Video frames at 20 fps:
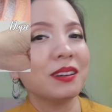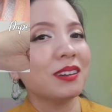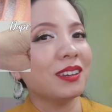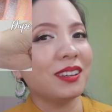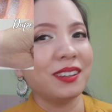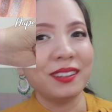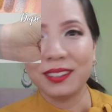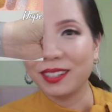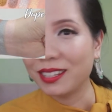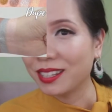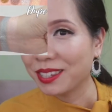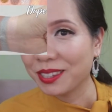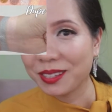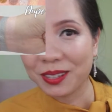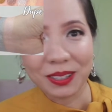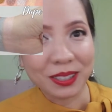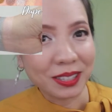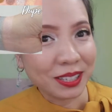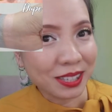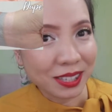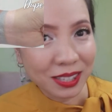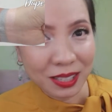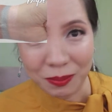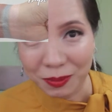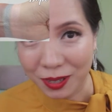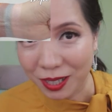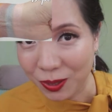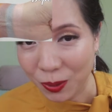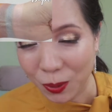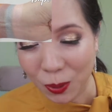it is not the same
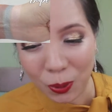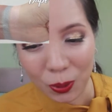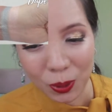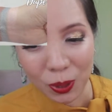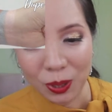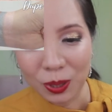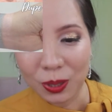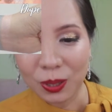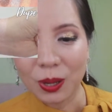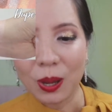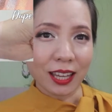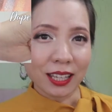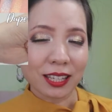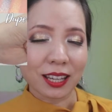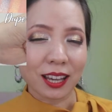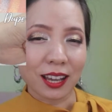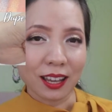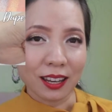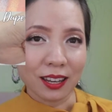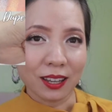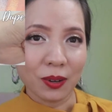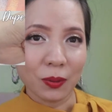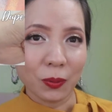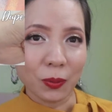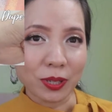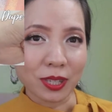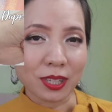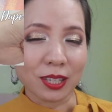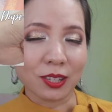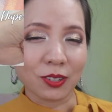at all. That color
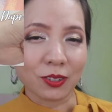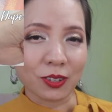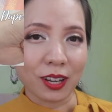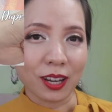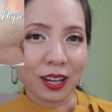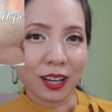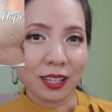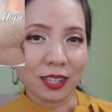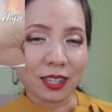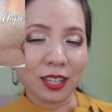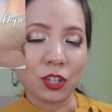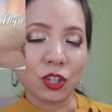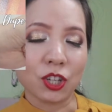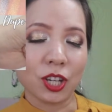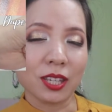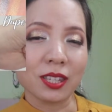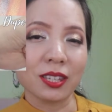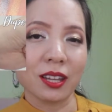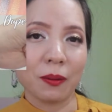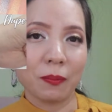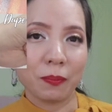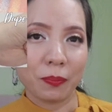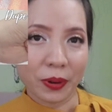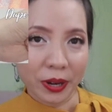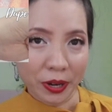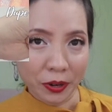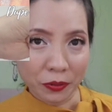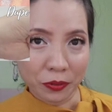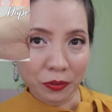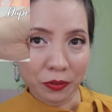was described as a chestnut
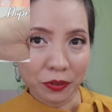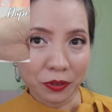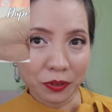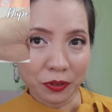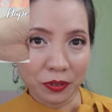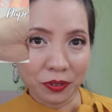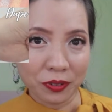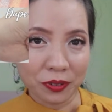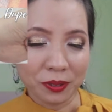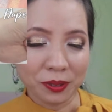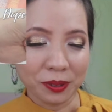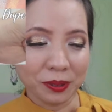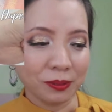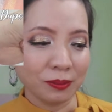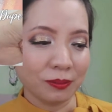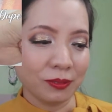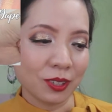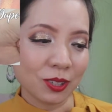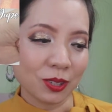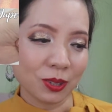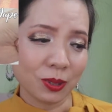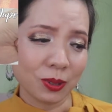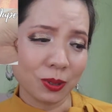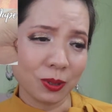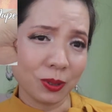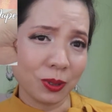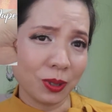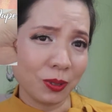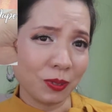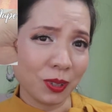brown. So
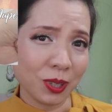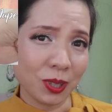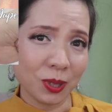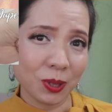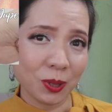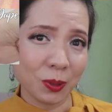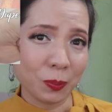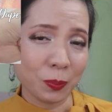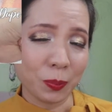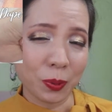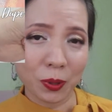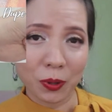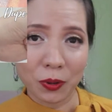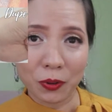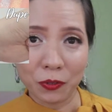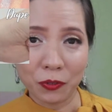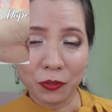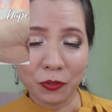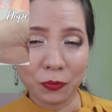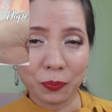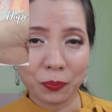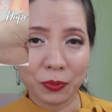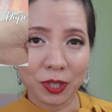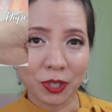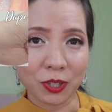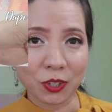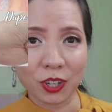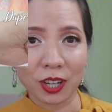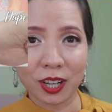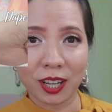even though both
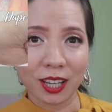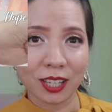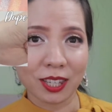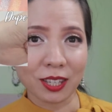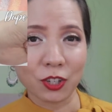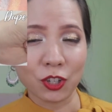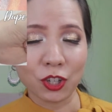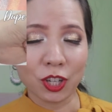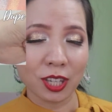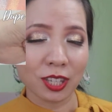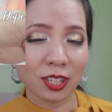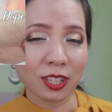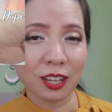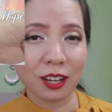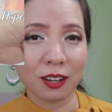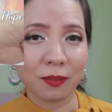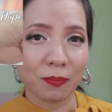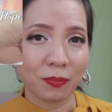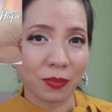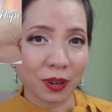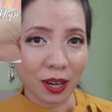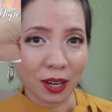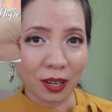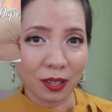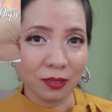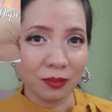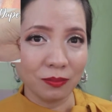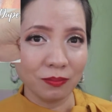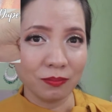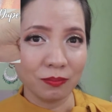described as a chestnut
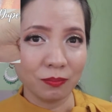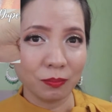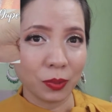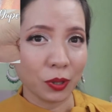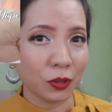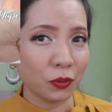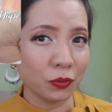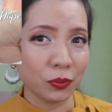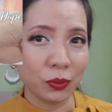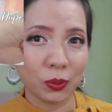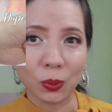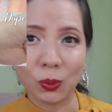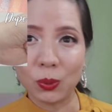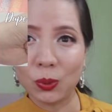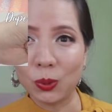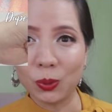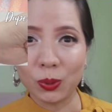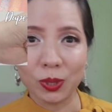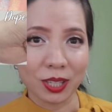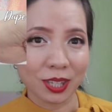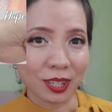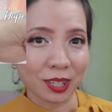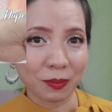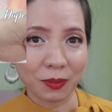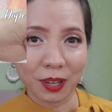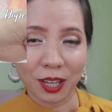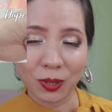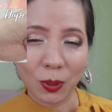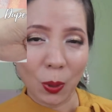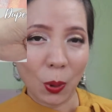brown, both don't look the same
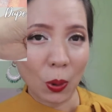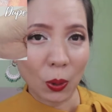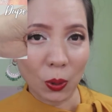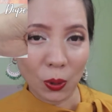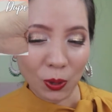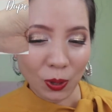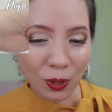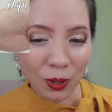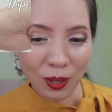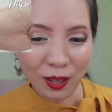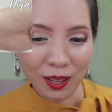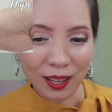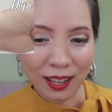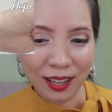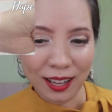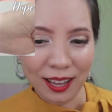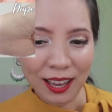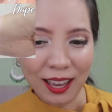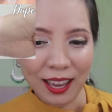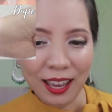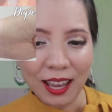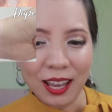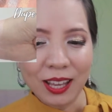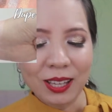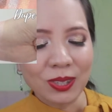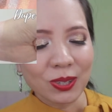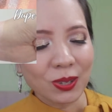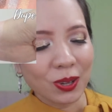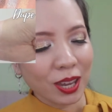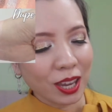at all.
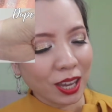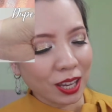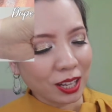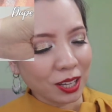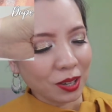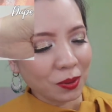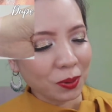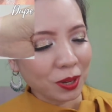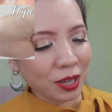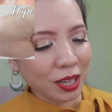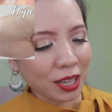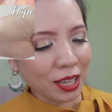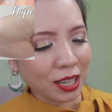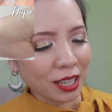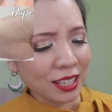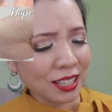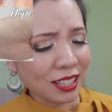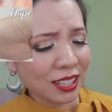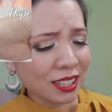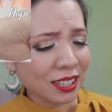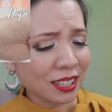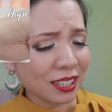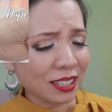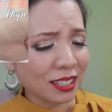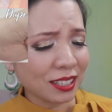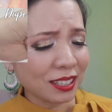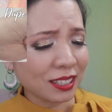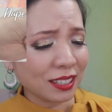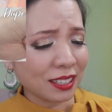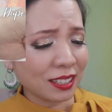So anyways,
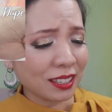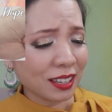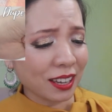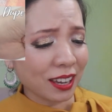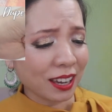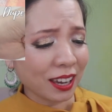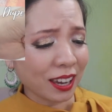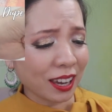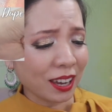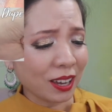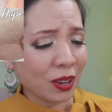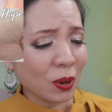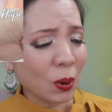I can